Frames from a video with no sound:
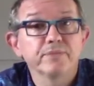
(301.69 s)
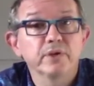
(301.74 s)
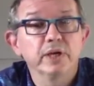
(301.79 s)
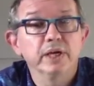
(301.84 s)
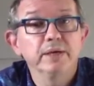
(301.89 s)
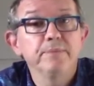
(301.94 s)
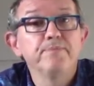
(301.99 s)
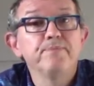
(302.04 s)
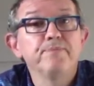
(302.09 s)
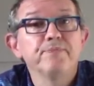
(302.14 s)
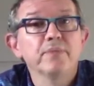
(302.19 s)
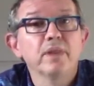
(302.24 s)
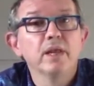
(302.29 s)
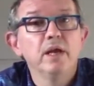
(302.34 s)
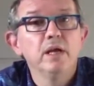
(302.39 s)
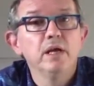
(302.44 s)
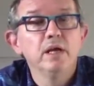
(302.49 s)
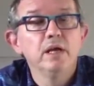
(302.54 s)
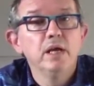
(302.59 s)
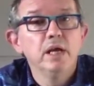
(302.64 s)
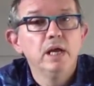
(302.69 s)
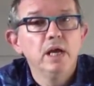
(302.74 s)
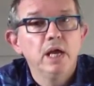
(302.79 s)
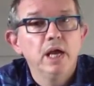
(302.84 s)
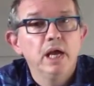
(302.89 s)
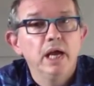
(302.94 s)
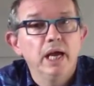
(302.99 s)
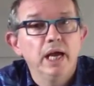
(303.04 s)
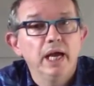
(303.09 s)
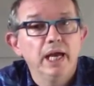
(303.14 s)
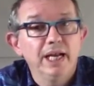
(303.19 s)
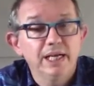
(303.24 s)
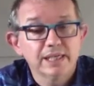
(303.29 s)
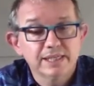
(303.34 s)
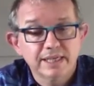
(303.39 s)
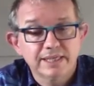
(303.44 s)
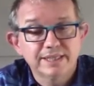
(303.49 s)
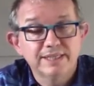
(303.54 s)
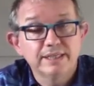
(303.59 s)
Okay. And as I